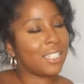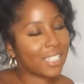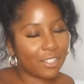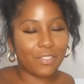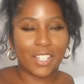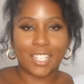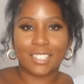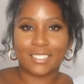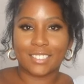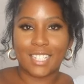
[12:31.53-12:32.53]
giving
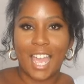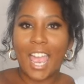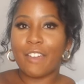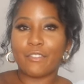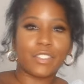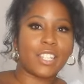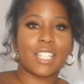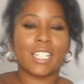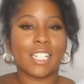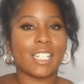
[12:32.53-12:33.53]

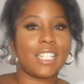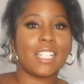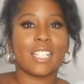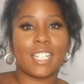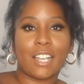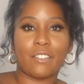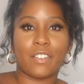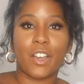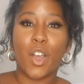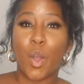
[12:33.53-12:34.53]
everything it needs to give.
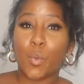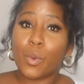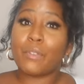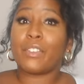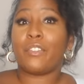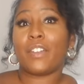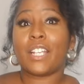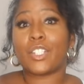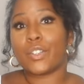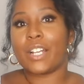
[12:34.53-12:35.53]
With the
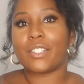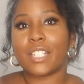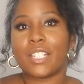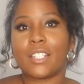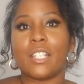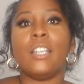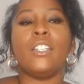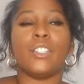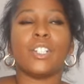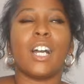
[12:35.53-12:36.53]
flared trousers,
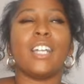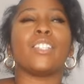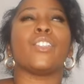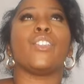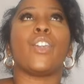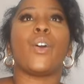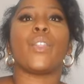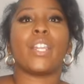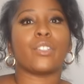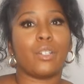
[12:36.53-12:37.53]
you guys know
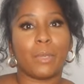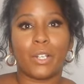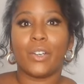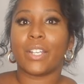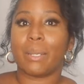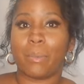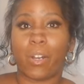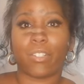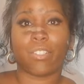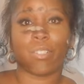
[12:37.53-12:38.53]
that is gonna be a look in
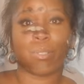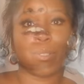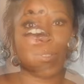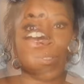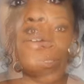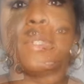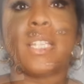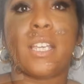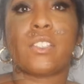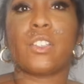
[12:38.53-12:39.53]
part two.
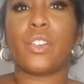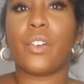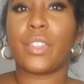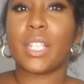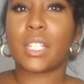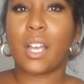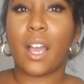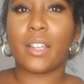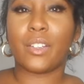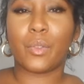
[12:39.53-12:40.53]
Yeah, so you got this
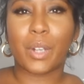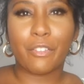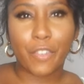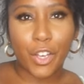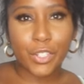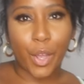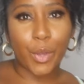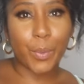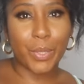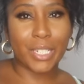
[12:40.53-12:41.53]
kind of, when I first
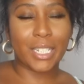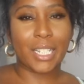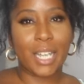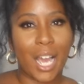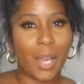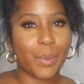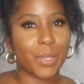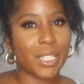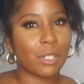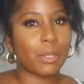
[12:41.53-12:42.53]
opened it, I
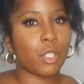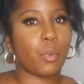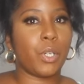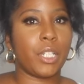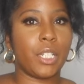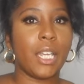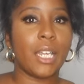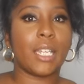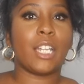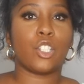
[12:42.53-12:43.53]
was a little bit disappointed.
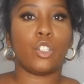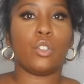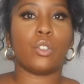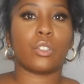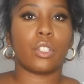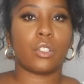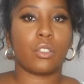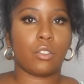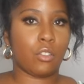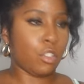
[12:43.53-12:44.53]
It actually looked
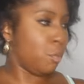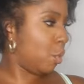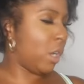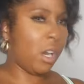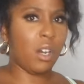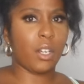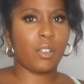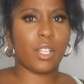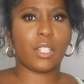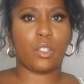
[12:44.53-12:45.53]
smaller and I
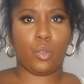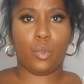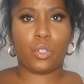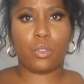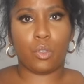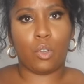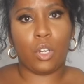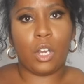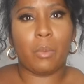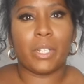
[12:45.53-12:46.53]
was like, the torso's a lot
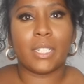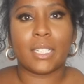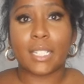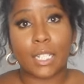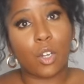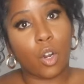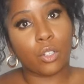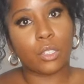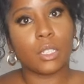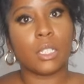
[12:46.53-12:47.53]
longer, but seeing it
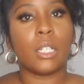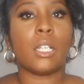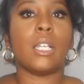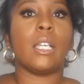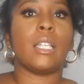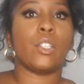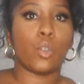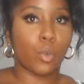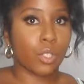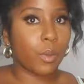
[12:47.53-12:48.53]
on, the
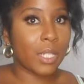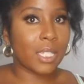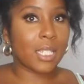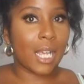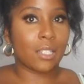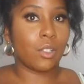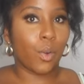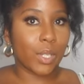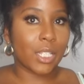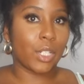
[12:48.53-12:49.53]
torso is as
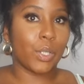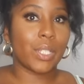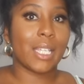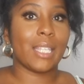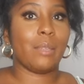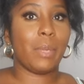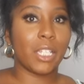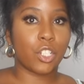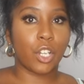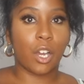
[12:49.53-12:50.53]
long as it looks in the
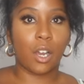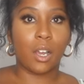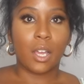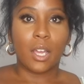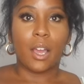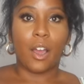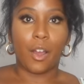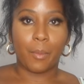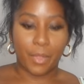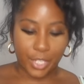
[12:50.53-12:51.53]
picture.
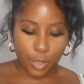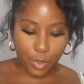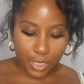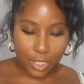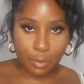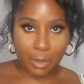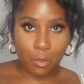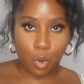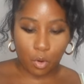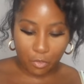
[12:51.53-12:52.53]
This was a little bit
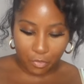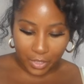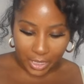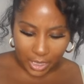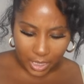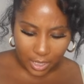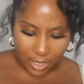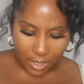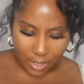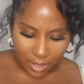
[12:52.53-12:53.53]
more V
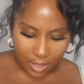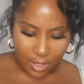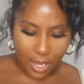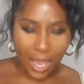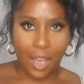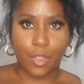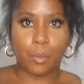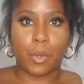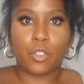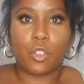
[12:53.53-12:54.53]
at the
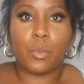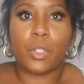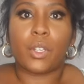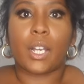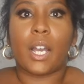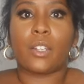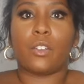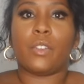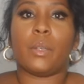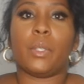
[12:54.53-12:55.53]
bottom, you know, that kind
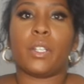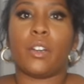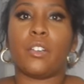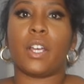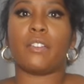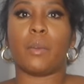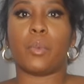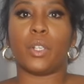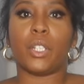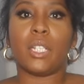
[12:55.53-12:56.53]
of, here we go, like I
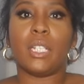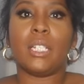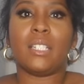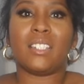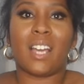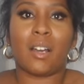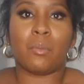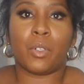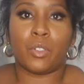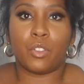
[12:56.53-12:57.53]
pull it down,
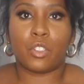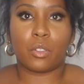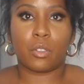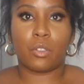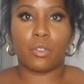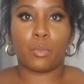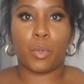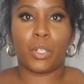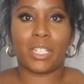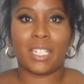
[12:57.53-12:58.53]
but who's
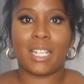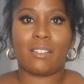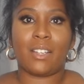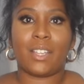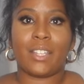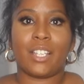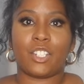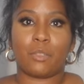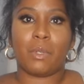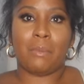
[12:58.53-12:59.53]
pulling it down like that? And that's
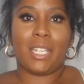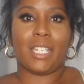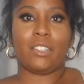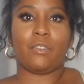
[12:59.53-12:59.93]
just me making the